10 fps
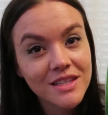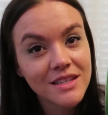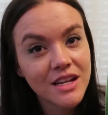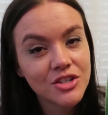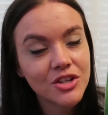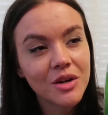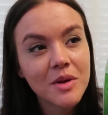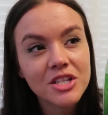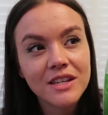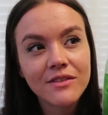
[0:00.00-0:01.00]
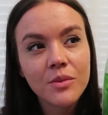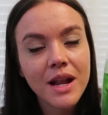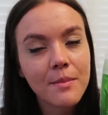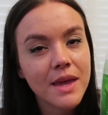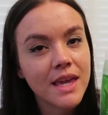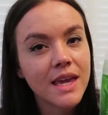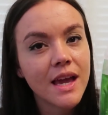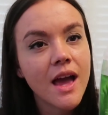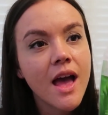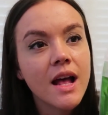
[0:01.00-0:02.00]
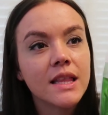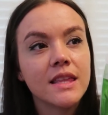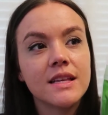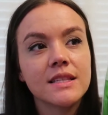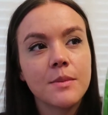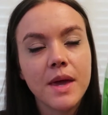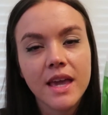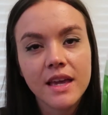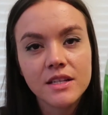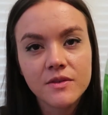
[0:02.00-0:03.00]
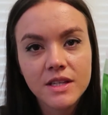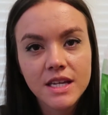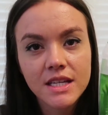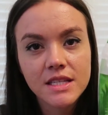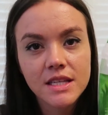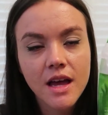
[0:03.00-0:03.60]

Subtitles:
this kind of sugar much. Even when I'm making like things like pancakes for the kids,